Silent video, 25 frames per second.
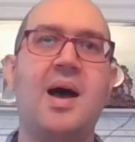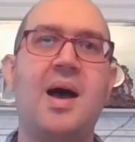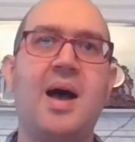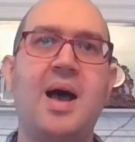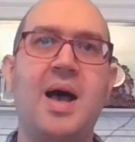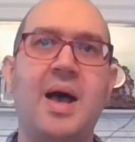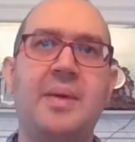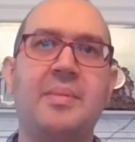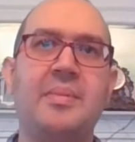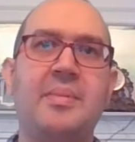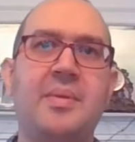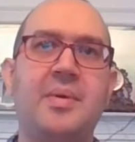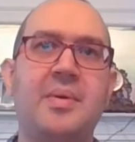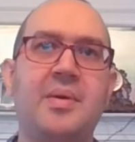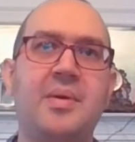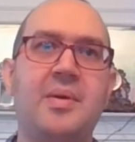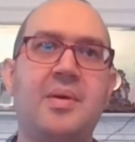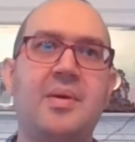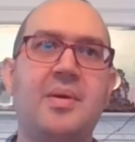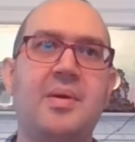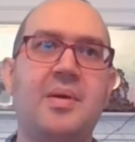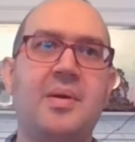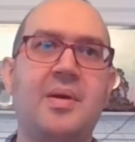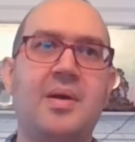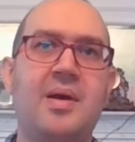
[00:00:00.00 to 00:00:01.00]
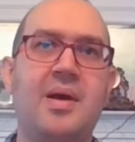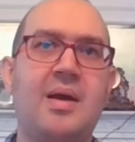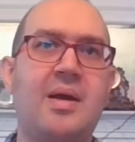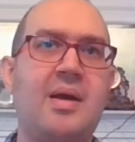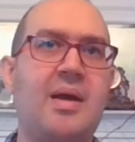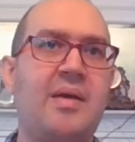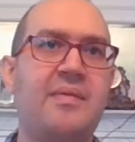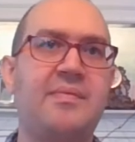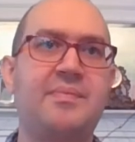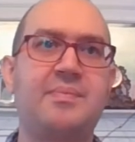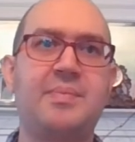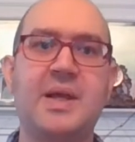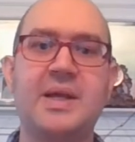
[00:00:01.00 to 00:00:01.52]

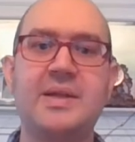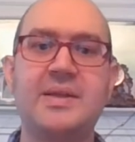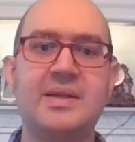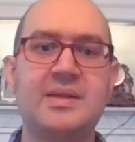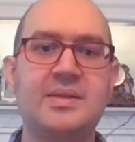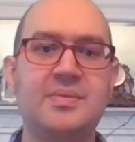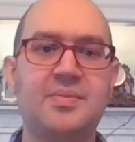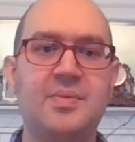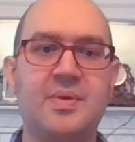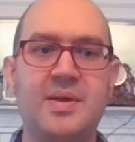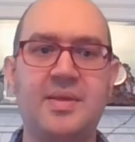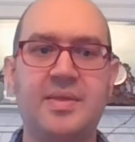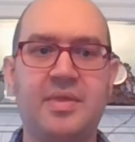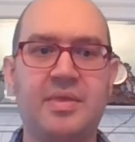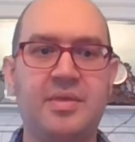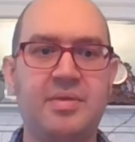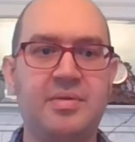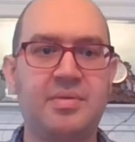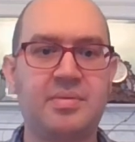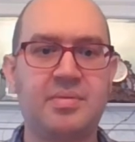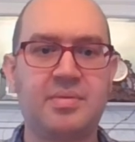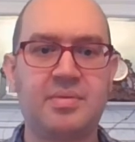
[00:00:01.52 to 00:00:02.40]
I've played this one